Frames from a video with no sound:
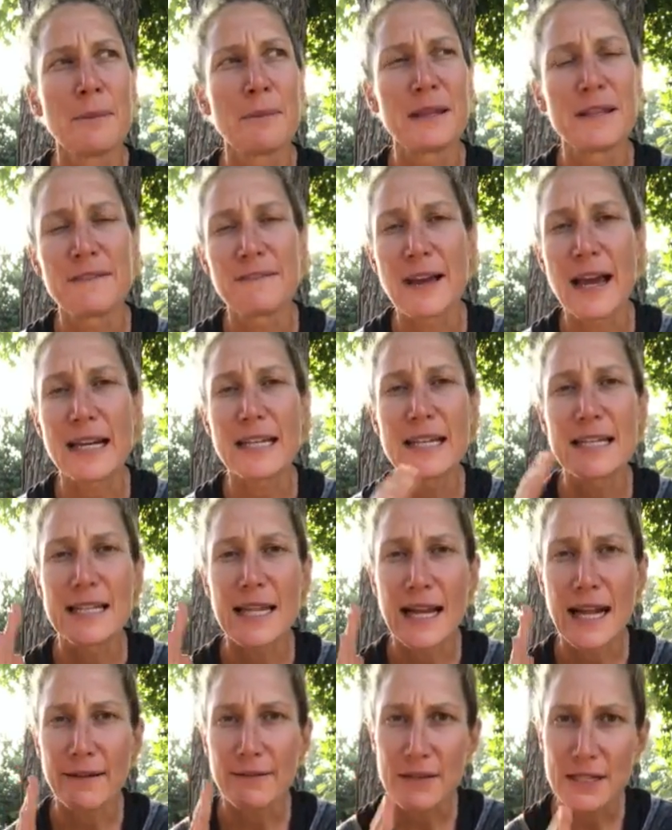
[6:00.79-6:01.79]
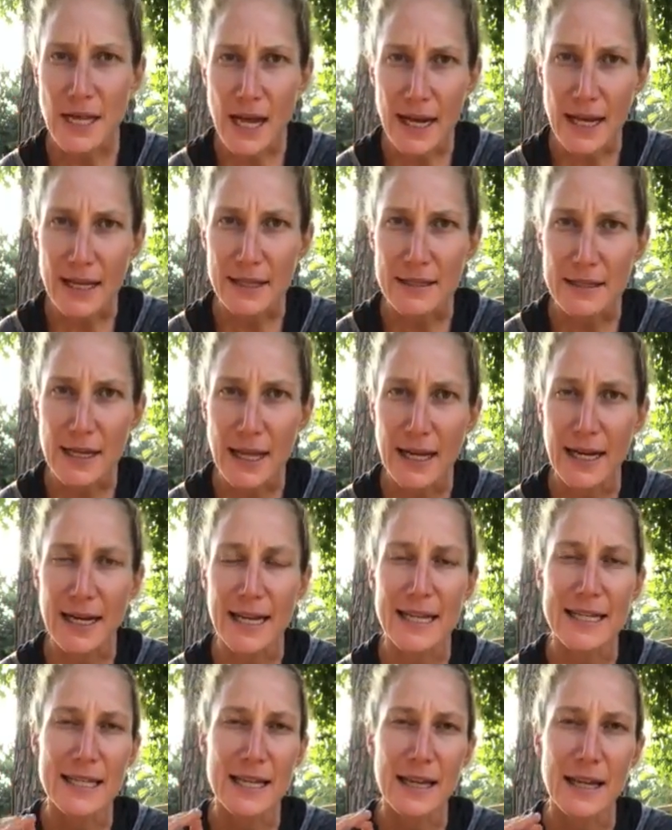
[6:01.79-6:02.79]
But the fact is that I've done it, and
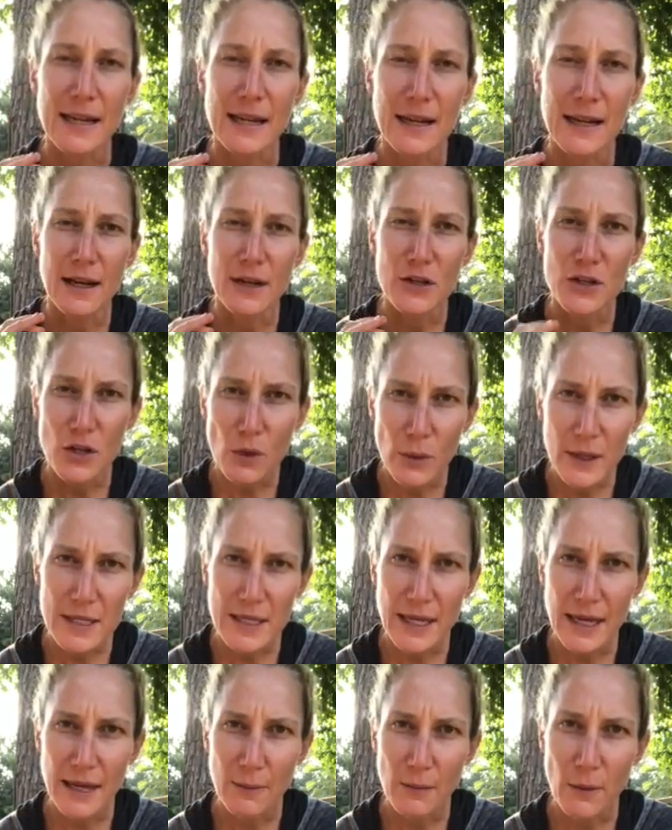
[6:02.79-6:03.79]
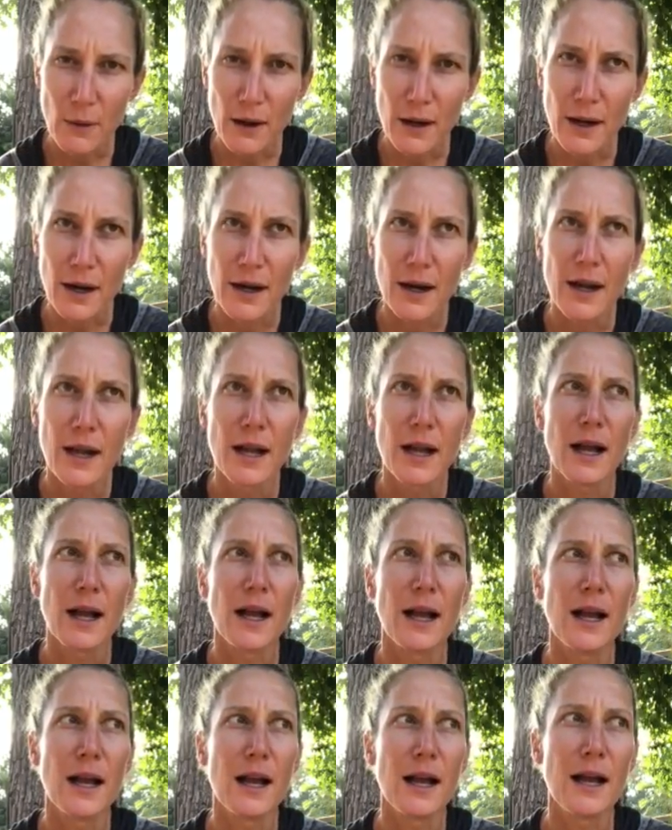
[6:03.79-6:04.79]
it isn't a choice anymore.
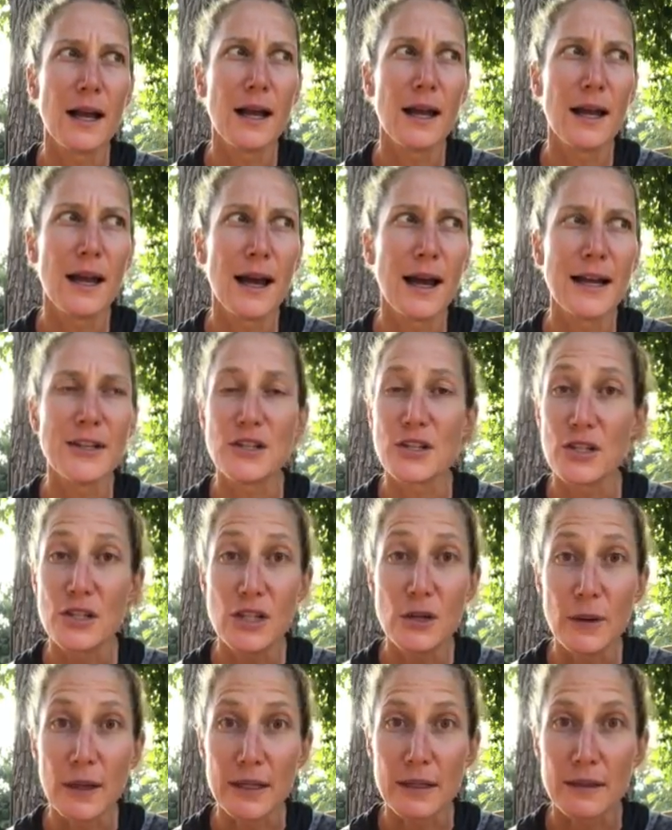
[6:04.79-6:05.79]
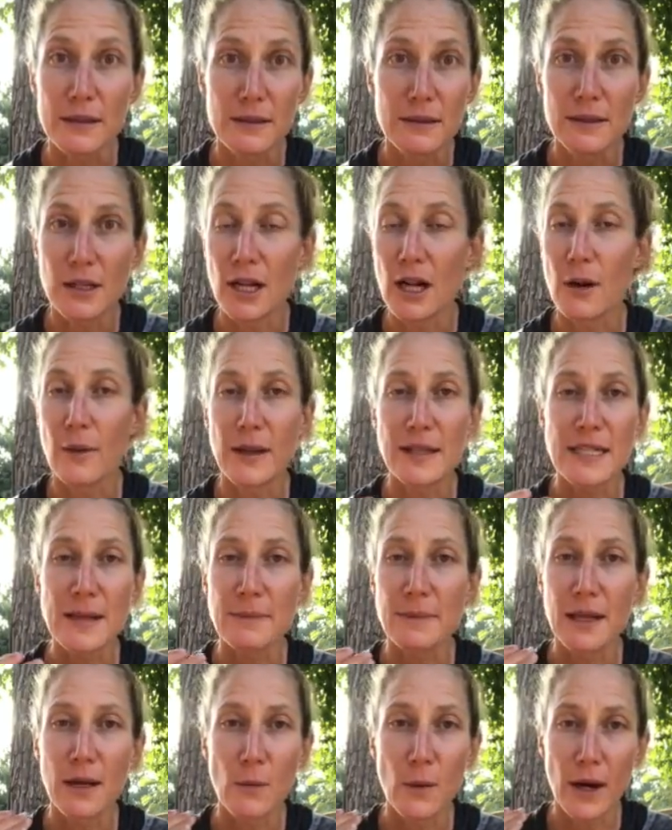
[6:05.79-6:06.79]
I just do it. You know, it's
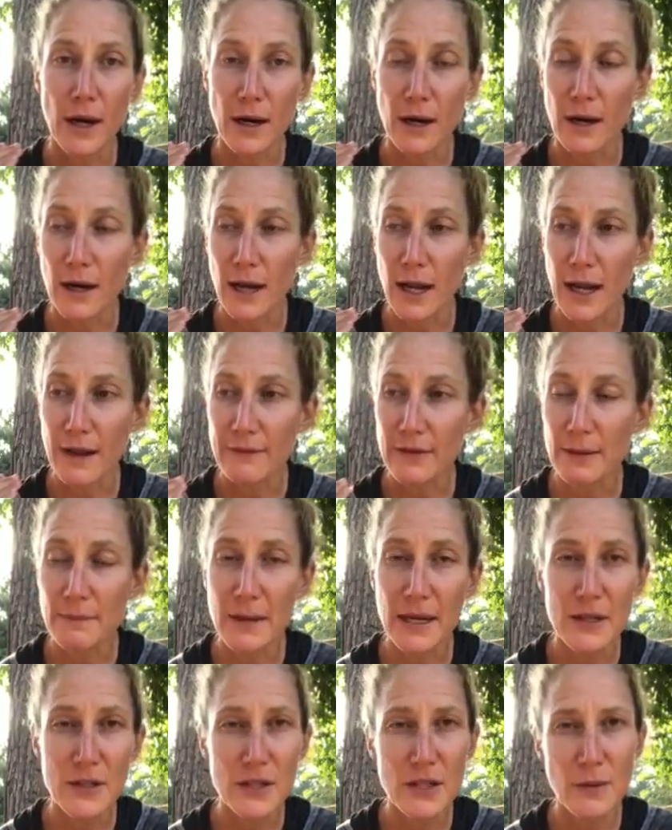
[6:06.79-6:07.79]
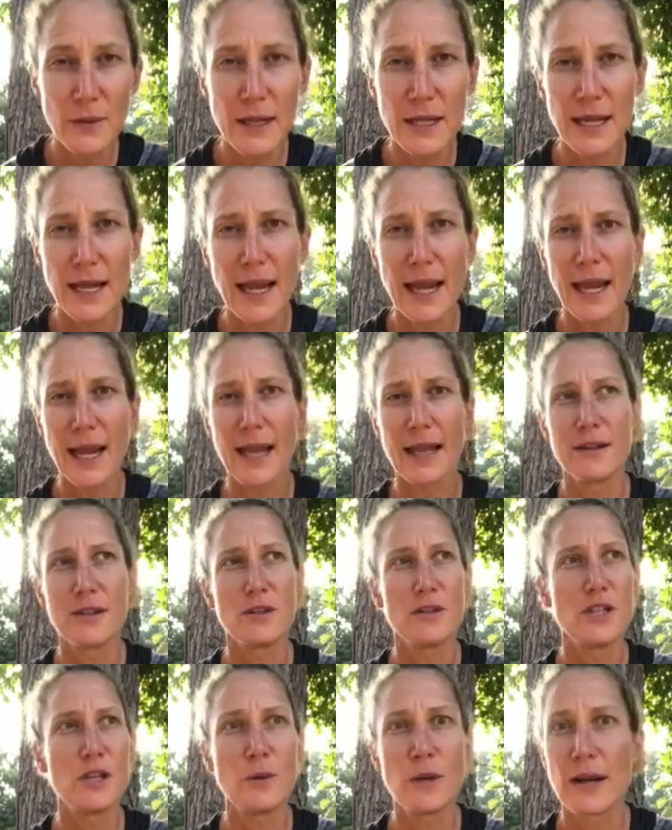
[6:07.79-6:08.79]
something where I've committed to it, and
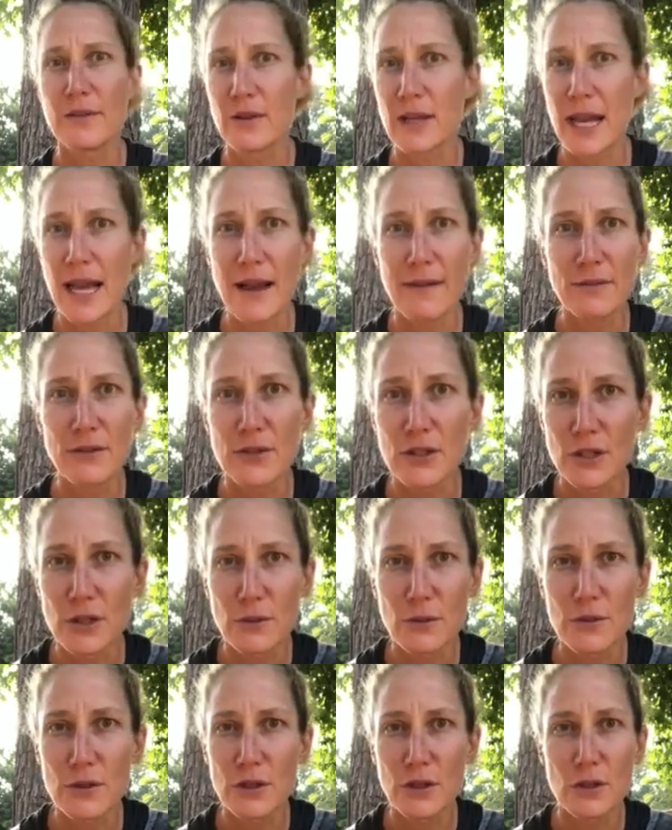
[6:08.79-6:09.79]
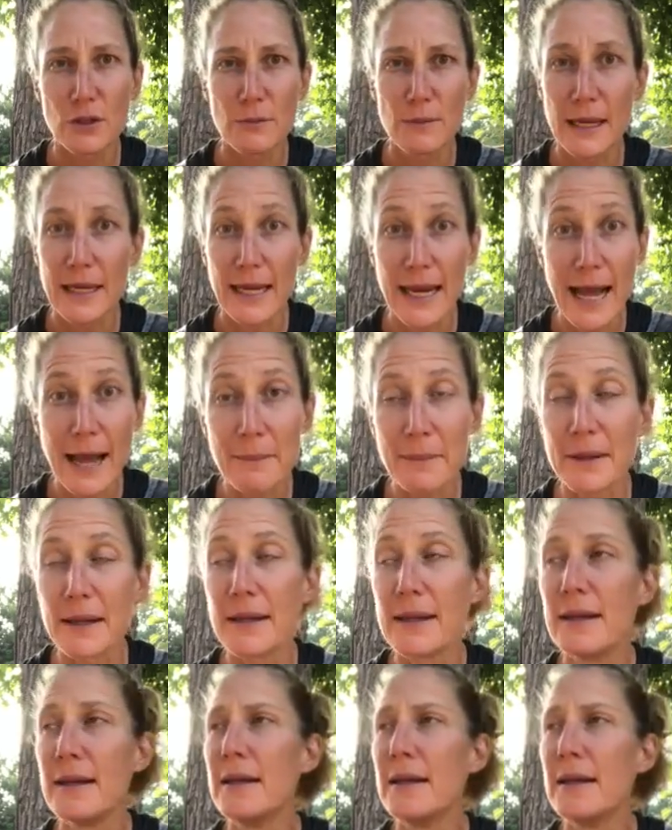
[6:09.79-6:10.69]
you do whatever you have to do to make it happen.